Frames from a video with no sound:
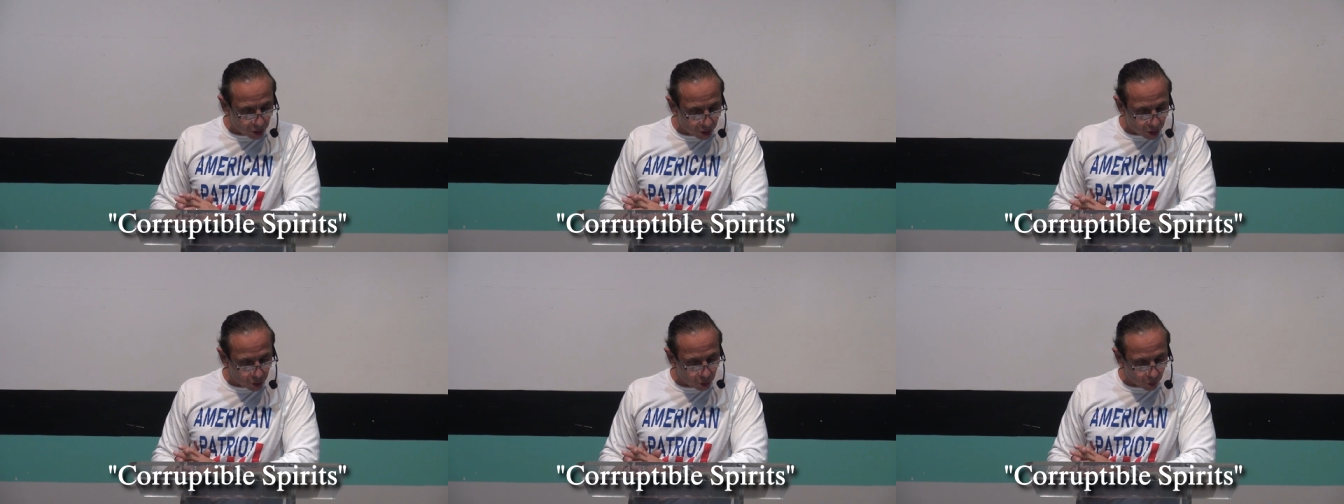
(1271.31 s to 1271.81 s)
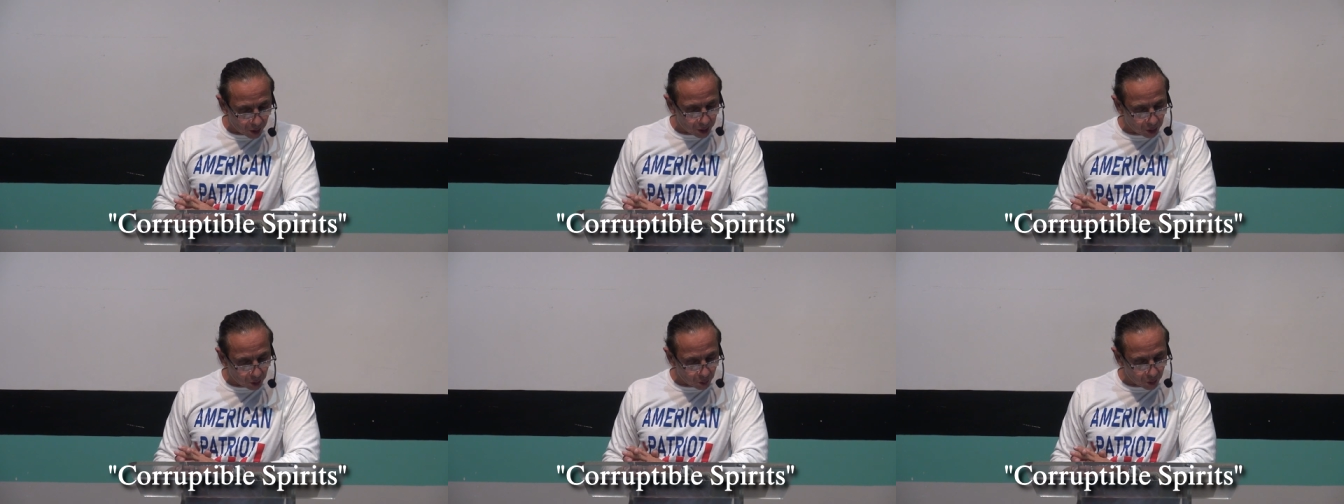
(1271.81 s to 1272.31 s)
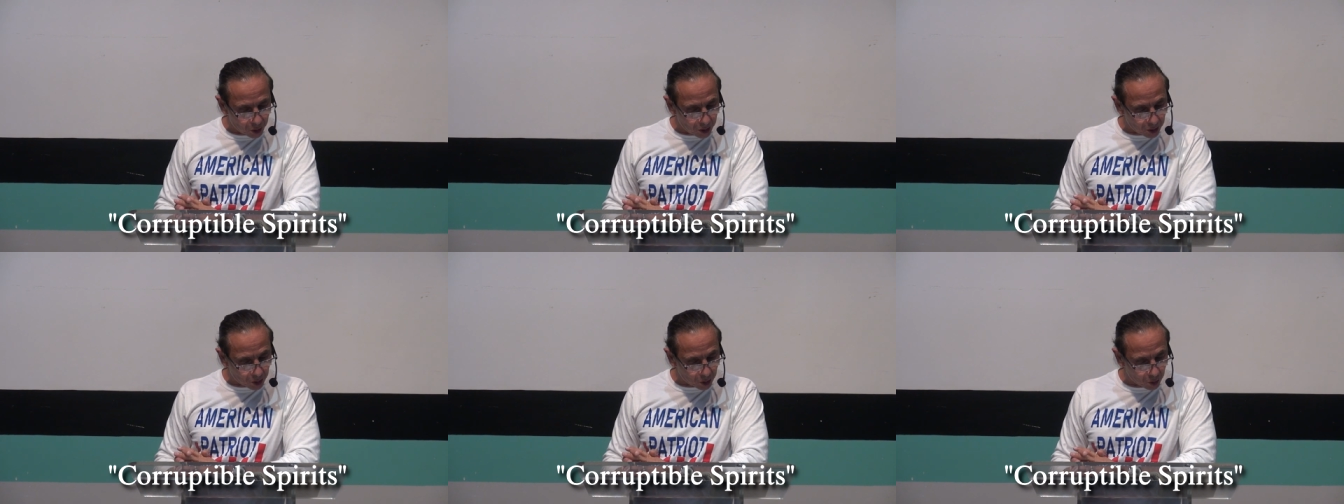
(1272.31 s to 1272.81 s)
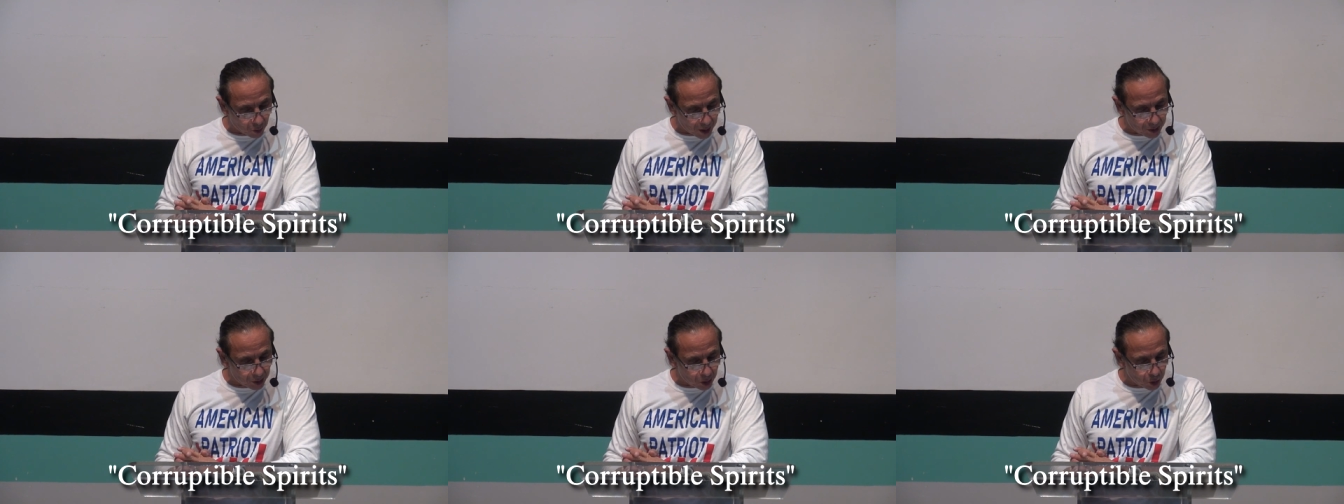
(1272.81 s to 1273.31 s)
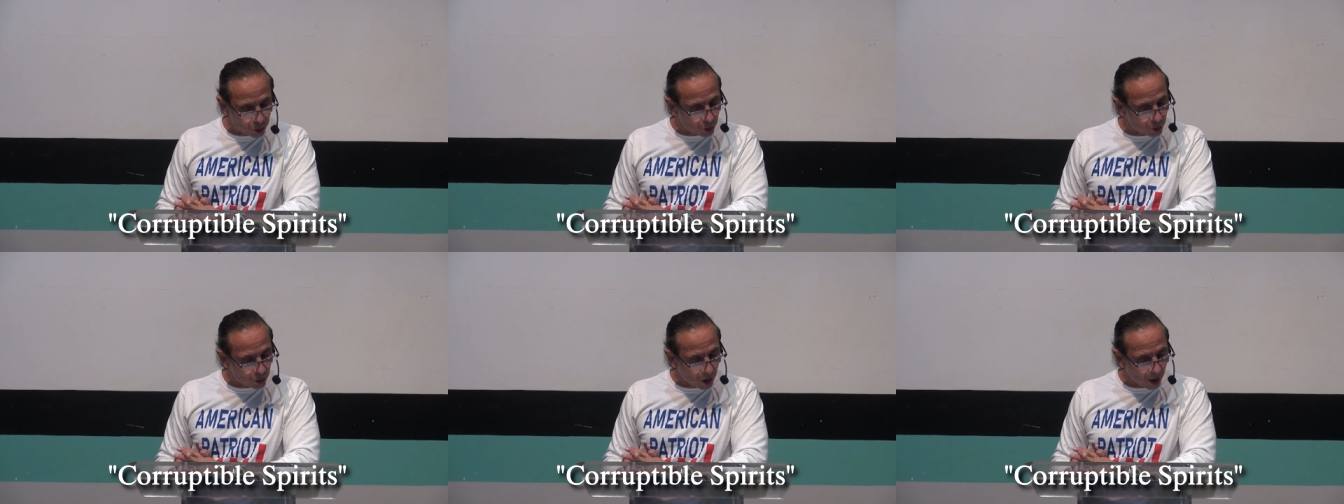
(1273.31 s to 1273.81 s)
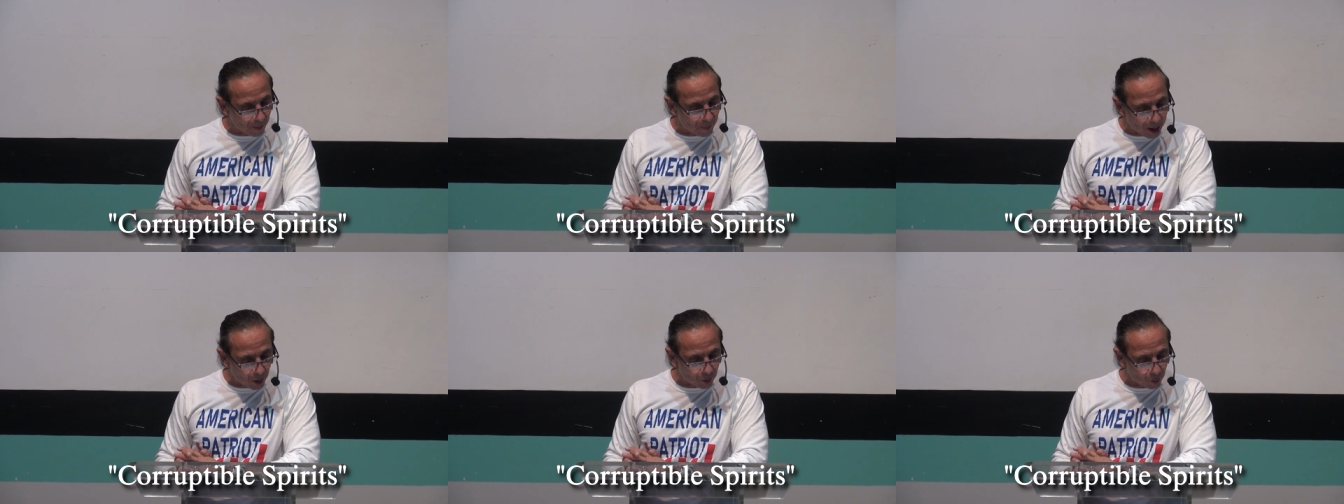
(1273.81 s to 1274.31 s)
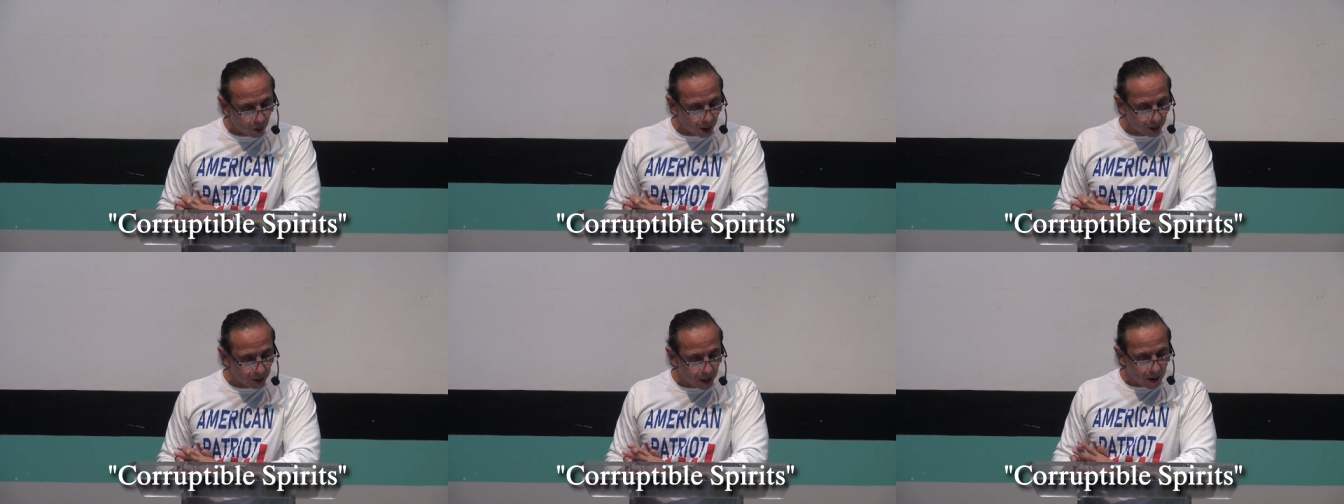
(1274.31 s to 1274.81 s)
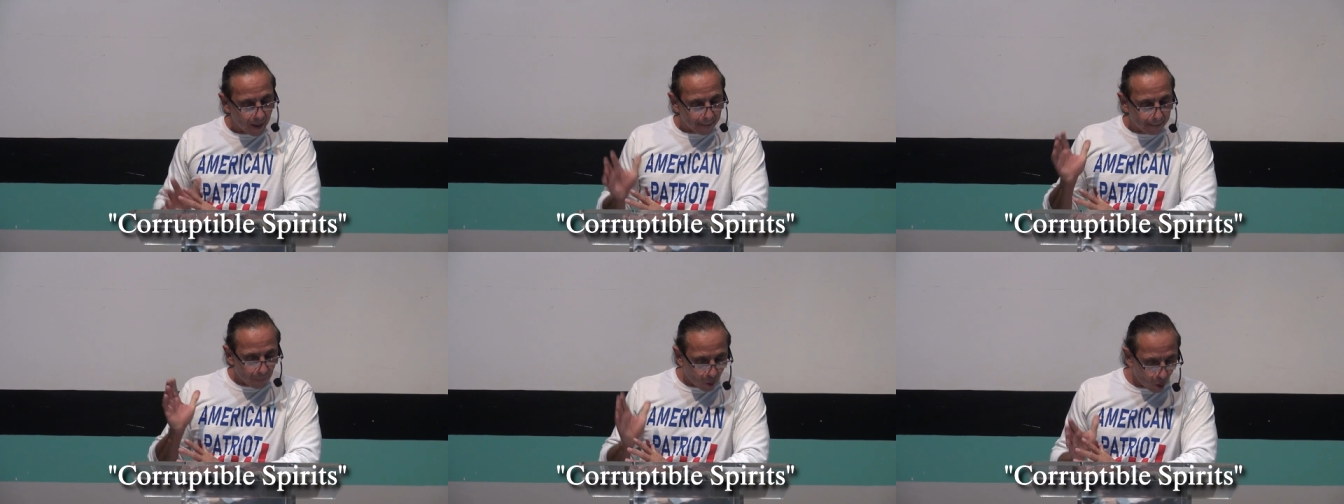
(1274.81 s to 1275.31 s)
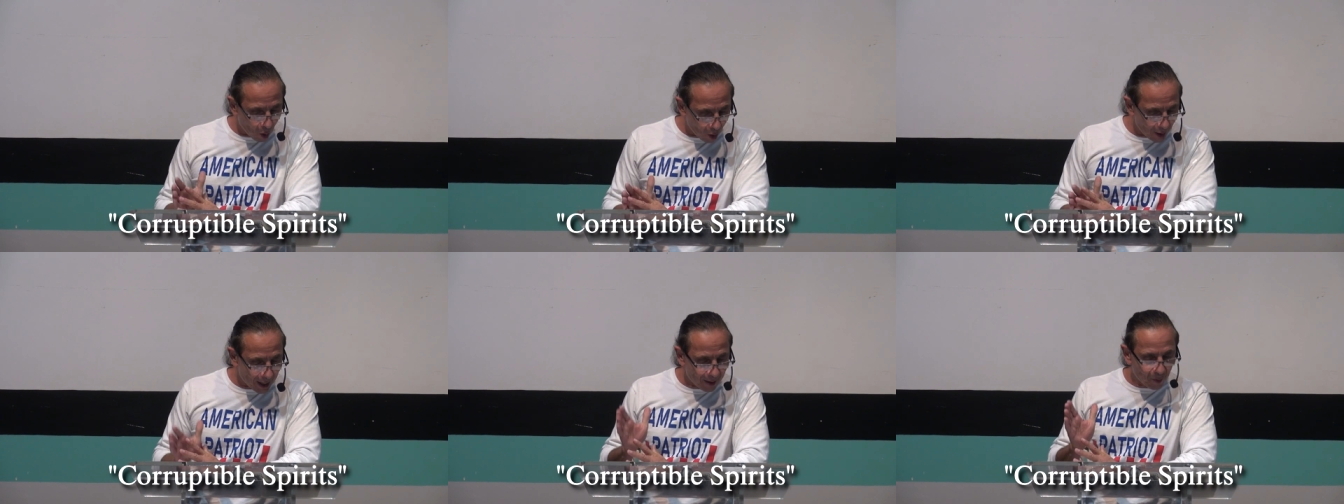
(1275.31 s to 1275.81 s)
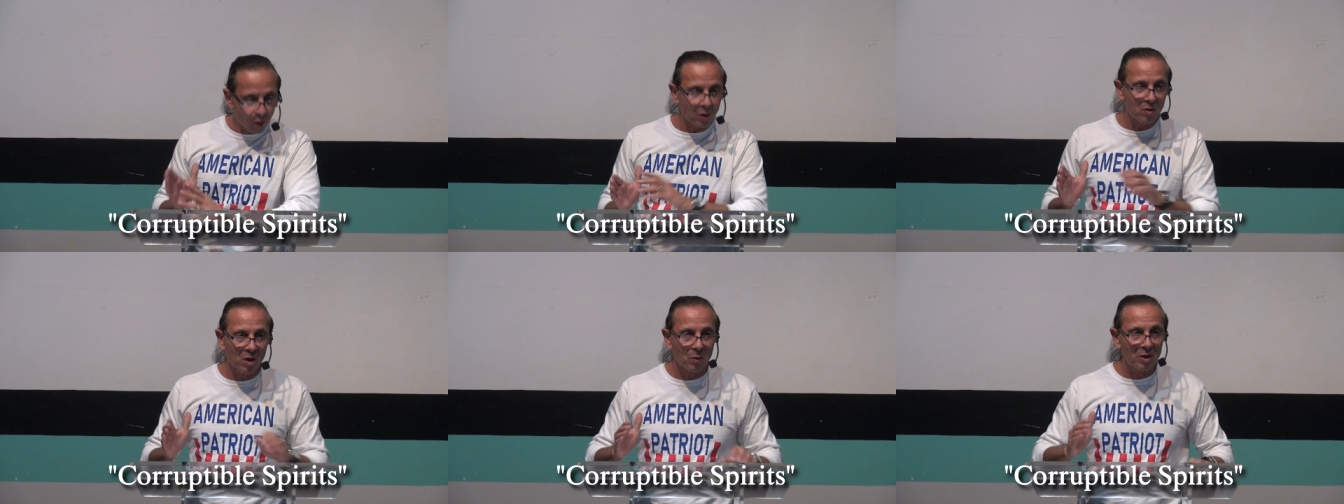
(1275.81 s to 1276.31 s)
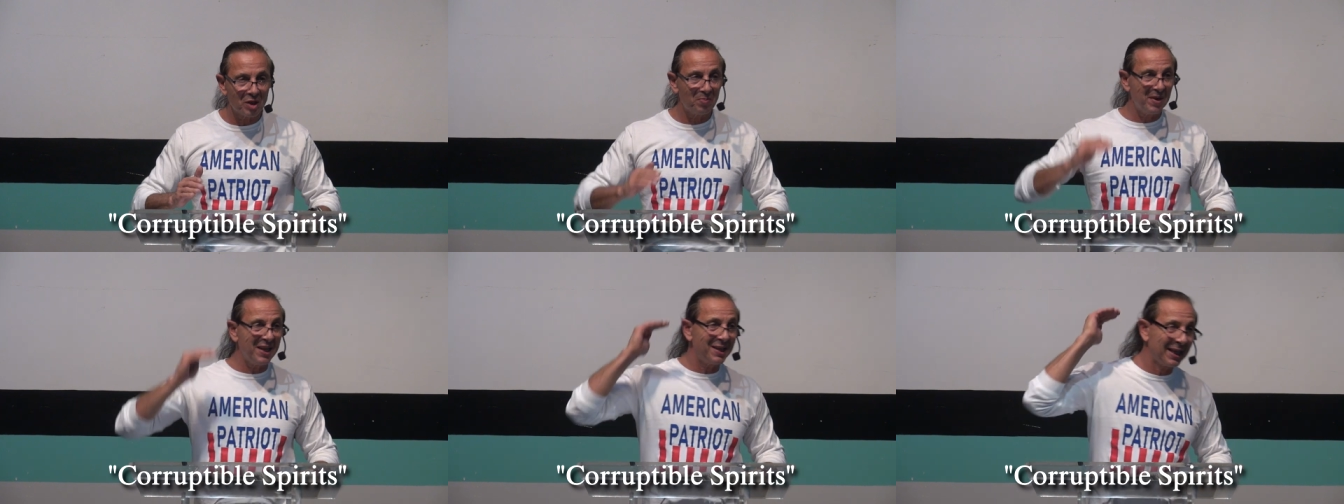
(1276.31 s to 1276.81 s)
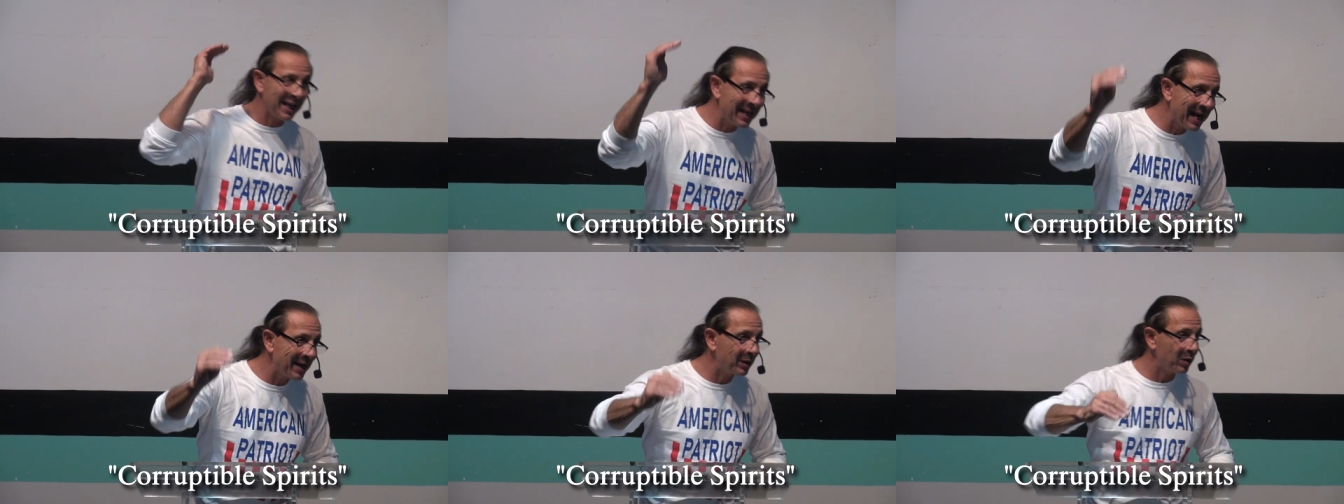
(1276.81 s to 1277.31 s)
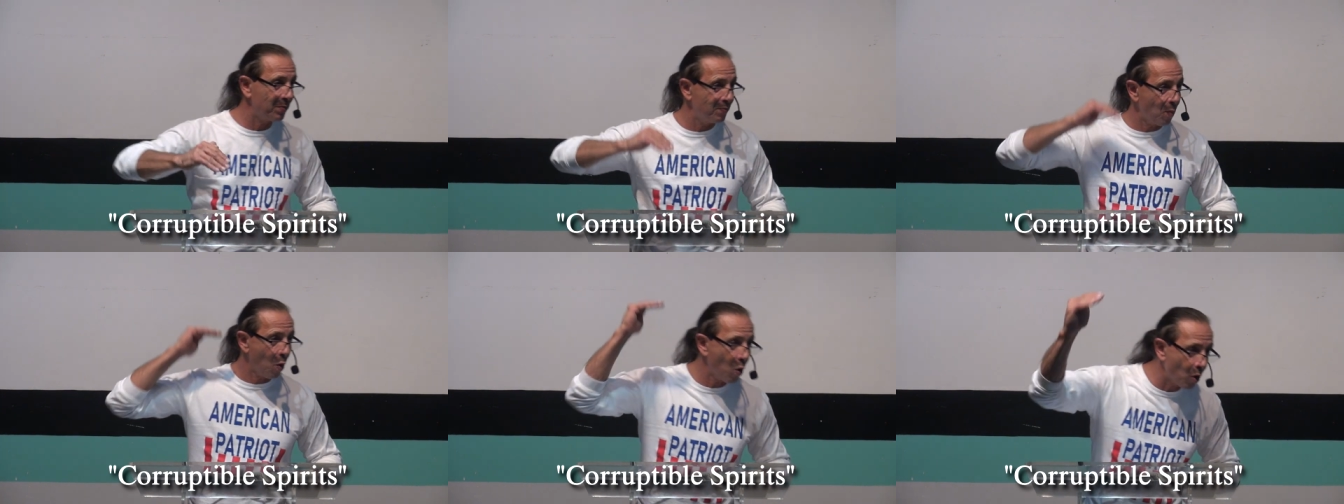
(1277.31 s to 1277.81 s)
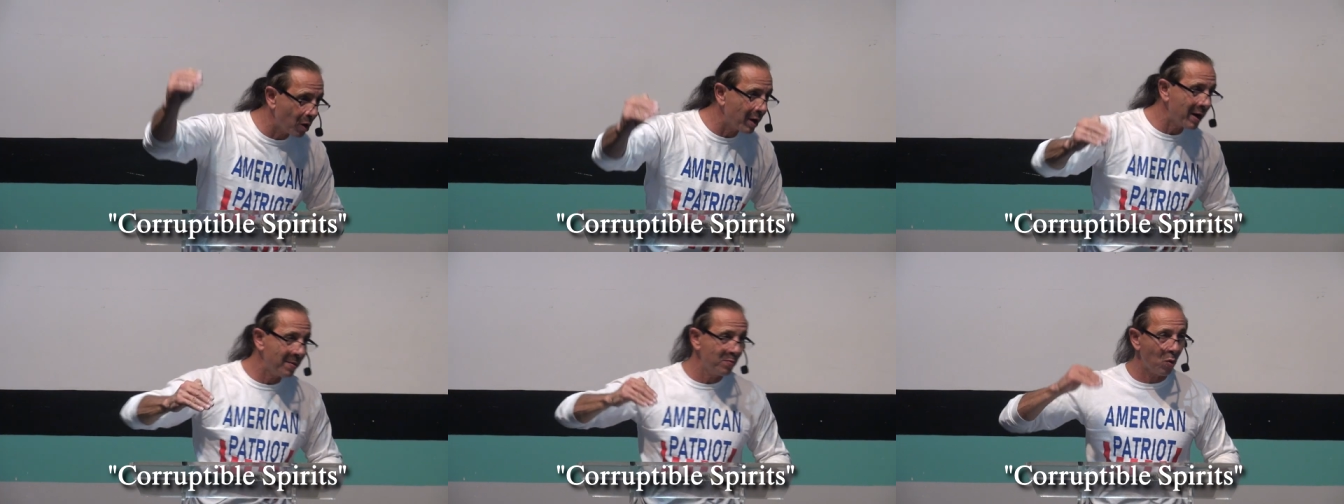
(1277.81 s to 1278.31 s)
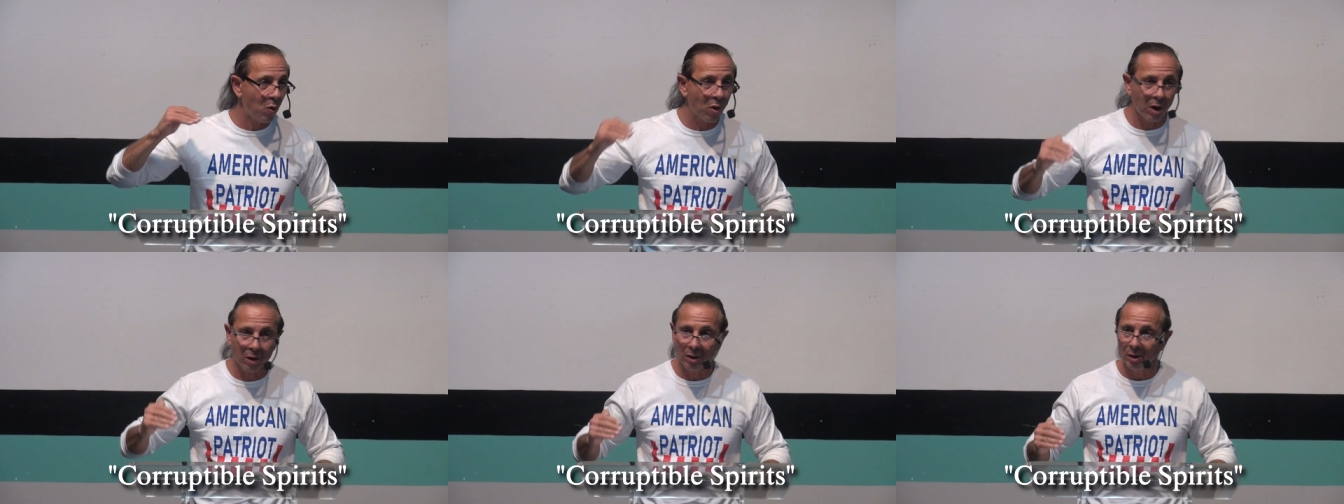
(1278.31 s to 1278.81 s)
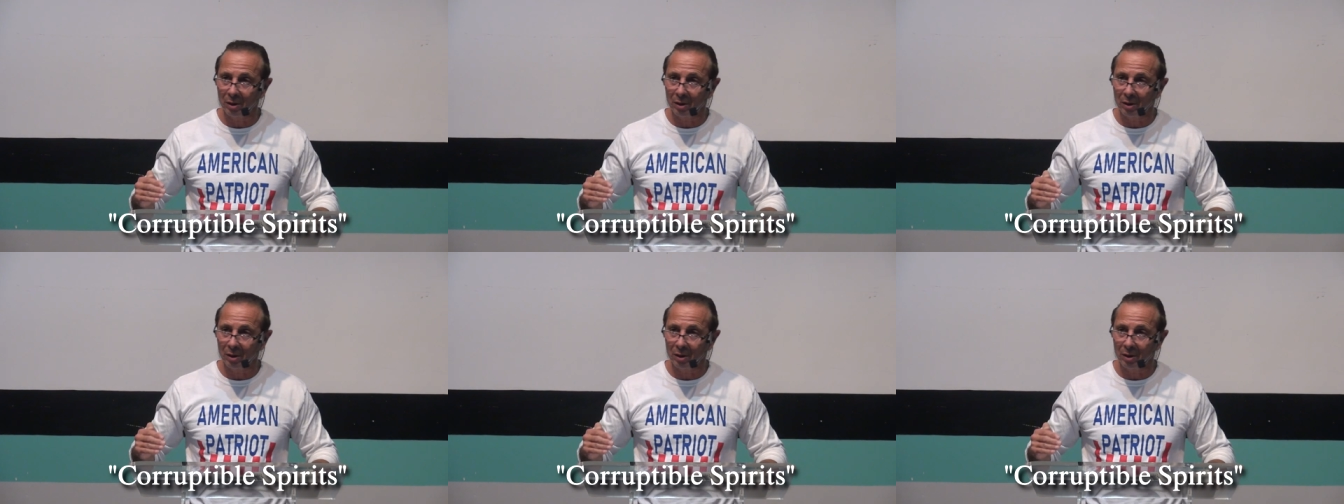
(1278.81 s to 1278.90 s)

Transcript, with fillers: and exhort in the Lord Jesus Christ that you should abound what? More and more. In other words, be connected more and more.